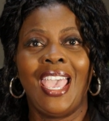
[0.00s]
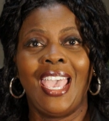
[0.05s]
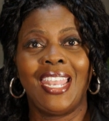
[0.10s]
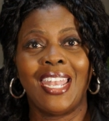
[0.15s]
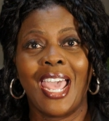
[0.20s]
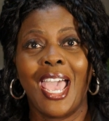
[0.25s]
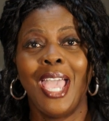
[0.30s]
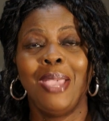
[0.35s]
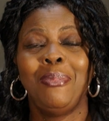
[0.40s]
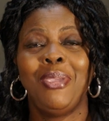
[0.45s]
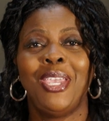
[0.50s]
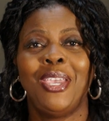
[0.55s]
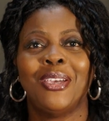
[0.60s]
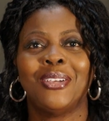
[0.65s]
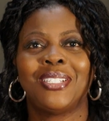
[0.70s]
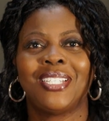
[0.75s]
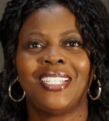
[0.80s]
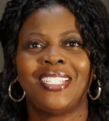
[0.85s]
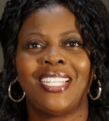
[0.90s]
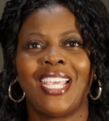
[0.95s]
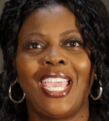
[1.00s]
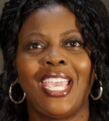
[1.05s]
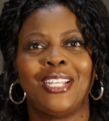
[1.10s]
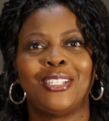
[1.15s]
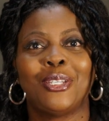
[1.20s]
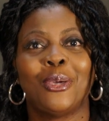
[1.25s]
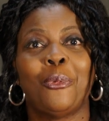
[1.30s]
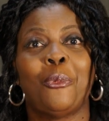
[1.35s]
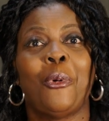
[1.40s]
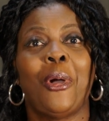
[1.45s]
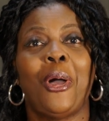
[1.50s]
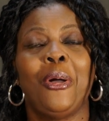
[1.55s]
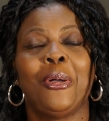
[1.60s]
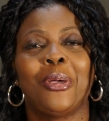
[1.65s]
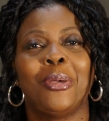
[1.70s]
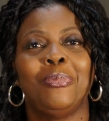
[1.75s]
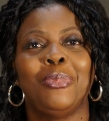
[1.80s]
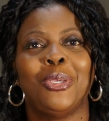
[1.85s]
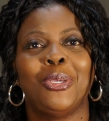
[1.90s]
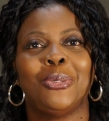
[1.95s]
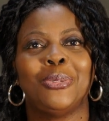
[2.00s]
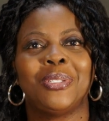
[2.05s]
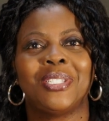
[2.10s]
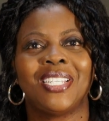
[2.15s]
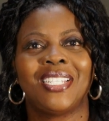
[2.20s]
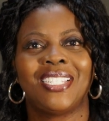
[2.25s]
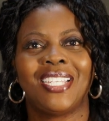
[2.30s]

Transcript: and I'm here today to welcome you to